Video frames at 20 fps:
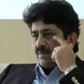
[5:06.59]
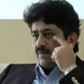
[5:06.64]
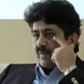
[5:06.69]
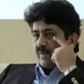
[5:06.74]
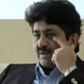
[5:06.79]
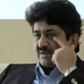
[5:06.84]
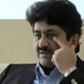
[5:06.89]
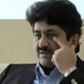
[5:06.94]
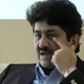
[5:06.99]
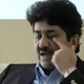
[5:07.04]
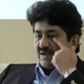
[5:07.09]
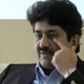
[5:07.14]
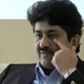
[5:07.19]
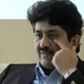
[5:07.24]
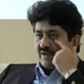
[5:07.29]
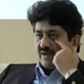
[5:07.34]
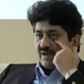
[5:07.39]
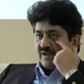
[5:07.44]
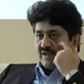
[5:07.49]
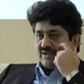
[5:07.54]
By the time
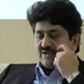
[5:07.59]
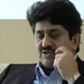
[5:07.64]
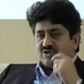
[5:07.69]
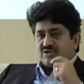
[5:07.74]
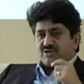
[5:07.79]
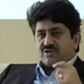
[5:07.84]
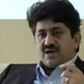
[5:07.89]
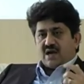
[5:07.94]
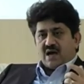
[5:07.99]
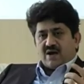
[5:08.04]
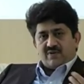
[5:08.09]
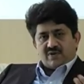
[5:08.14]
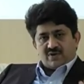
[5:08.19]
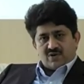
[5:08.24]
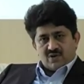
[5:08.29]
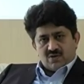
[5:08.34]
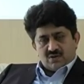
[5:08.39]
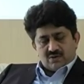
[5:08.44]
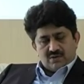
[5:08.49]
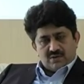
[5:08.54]
we reach our
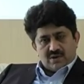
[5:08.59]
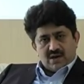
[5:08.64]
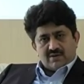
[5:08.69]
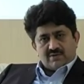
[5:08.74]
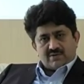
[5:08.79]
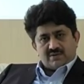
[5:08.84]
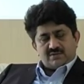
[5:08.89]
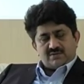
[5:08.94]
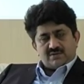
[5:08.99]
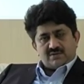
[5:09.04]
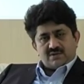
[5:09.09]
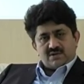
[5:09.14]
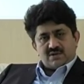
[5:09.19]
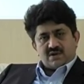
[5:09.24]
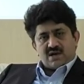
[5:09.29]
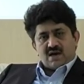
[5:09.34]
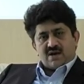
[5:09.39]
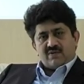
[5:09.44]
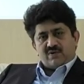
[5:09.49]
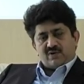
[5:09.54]
goal,
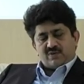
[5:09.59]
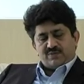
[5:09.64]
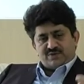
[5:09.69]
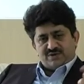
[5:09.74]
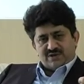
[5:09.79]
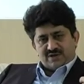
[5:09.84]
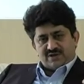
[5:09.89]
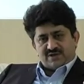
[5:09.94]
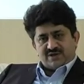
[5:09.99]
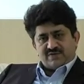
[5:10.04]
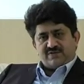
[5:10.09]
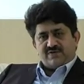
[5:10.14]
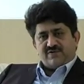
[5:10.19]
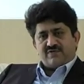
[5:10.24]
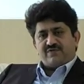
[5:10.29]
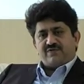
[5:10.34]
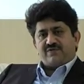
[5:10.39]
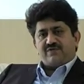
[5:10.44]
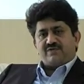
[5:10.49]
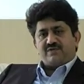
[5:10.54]
our objective of
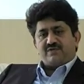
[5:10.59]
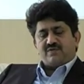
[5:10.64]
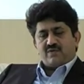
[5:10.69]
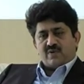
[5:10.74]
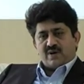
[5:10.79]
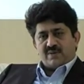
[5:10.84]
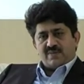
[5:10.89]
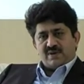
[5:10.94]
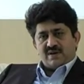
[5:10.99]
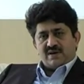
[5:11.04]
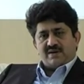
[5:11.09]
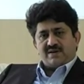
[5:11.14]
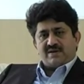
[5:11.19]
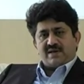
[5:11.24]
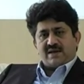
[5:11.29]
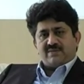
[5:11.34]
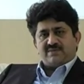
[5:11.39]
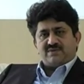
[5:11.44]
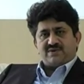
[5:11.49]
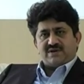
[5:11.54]
1 million
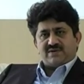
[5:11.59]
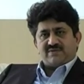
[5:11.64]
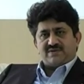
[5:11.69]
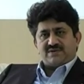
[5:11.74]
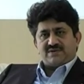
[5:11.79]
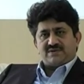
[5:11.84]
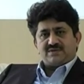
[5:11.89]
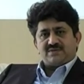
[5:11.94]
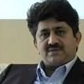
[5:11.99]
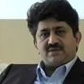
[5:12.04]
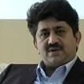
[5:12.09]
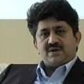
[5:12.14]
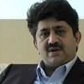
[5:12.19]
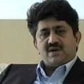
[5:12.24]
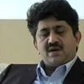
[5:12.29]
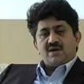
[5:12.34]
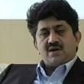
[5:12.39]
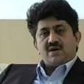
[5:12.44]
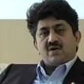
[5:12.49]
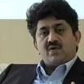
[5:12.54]
camshafts,
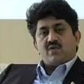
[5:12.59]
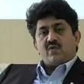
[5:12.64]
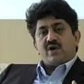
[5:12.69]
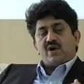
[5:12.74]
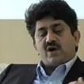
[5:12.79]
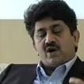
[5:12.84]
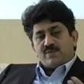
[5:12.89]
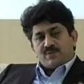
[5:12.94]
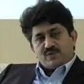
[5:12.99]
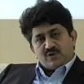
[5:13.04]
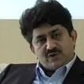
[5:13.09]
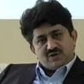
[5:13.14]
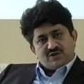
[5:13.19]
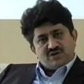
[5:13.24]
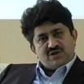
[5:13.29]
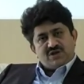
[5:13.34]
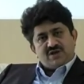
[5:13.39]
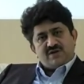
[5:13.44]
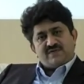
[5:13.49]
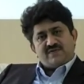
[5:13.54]
we hope to
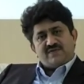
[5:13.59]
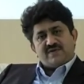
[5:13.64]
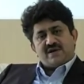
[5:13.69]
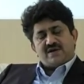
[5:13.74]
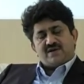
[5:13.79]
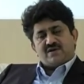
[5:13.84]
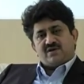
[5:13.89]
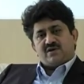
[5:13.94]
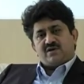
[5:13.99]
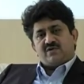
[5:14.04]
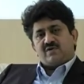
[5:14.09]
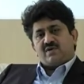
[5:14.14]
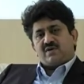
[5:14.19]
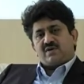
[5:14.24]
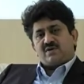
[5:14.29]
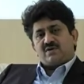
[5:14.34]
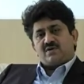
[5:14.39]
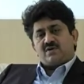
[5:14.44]
achieve a turnover